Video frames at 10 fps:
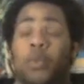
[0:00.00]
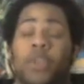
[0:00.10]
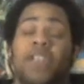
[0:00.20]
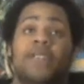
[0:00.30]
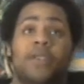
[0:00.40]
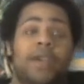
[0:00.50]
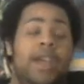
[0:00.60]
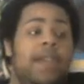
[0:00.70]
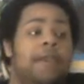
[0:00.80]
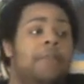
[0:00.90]
weave in her
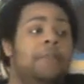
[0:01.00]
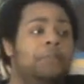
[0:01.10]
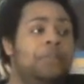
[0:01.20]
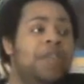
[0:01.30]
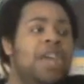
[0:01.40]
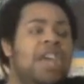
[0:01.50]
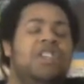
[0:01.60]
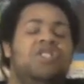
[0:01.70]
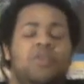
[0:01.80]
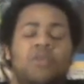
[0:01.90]
hair.
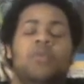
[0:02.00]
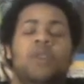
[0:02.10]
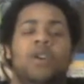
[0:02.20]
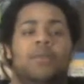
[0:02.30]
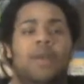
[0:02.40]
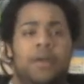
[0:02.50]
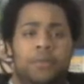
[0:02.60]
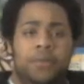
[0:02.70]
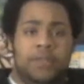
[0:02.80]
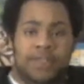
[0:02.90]
And she used to walk
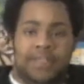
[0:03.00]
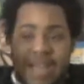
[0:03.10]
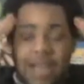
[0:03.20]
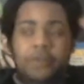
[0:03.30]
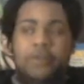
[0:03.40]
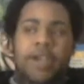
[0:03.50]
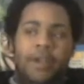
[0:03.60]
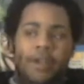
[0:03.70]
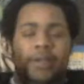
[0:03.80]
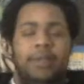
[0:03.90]
around with the natural
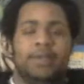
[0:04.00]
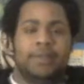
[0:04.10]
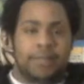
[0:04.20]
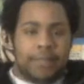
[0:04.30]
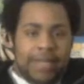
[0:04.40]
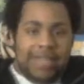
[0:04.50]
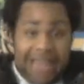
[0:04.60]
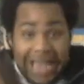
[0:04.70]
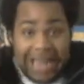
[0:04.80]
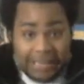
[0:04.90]
hair look,
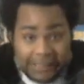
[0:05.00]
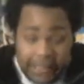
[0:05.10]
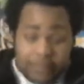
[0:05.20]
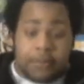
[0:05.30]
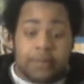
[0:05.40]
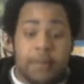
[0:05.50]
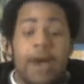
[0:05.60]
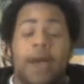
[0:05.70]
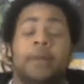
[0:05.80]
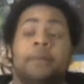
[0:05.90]
not as natural as
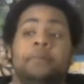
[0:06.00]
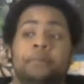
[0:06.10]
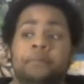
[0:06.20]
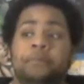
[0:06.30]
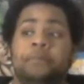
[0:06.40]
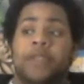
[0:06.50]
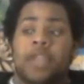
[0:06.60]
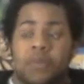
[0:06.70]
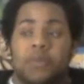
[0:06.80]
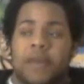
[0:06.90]
mine.
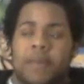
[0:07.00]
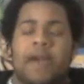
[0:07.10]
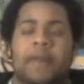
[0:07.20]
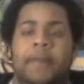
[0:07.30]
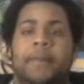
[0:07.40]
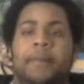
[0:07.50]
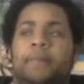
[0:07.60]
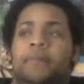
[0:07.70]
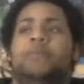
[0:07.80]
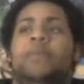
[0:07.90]
It was way better.
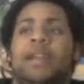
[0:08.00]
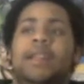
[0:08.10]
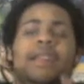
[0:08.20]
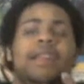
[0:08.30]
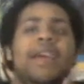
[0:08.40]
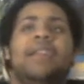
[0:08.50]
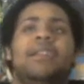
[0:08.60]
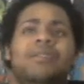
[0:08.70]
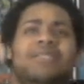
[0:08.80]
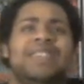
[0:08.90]
But I looked at it
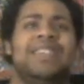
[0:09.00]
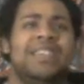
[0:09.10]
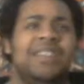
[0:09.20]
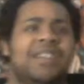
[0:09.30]
and I was like,